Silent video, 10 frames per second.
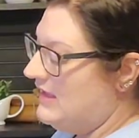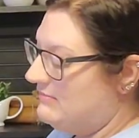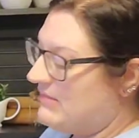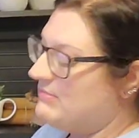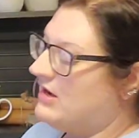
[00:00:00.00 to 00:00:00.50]

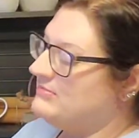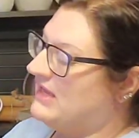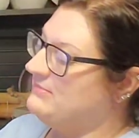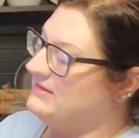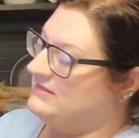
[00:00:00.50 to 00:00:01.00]
My mom
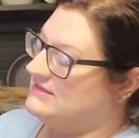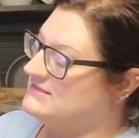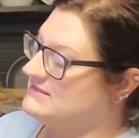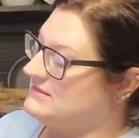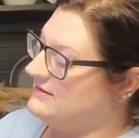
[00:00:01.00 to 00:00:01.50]
gave me this
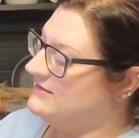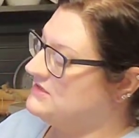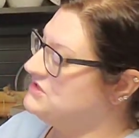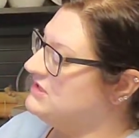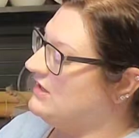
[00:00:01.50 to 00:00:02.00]
that
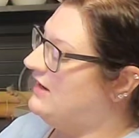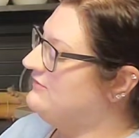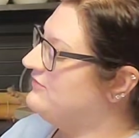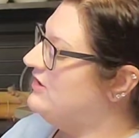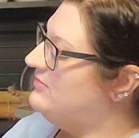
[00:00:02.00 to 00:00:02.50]
she got
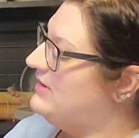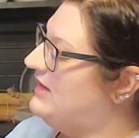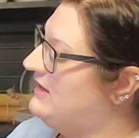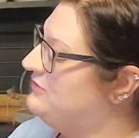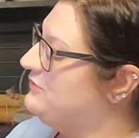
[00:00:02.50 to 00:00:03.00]
from
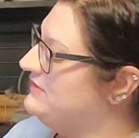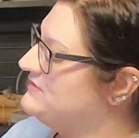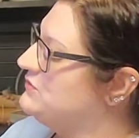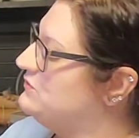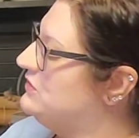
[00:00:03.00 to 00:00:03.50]
a thrift
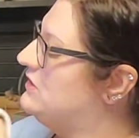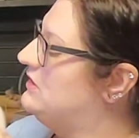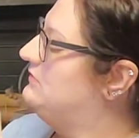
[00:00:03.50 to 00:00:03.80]
store.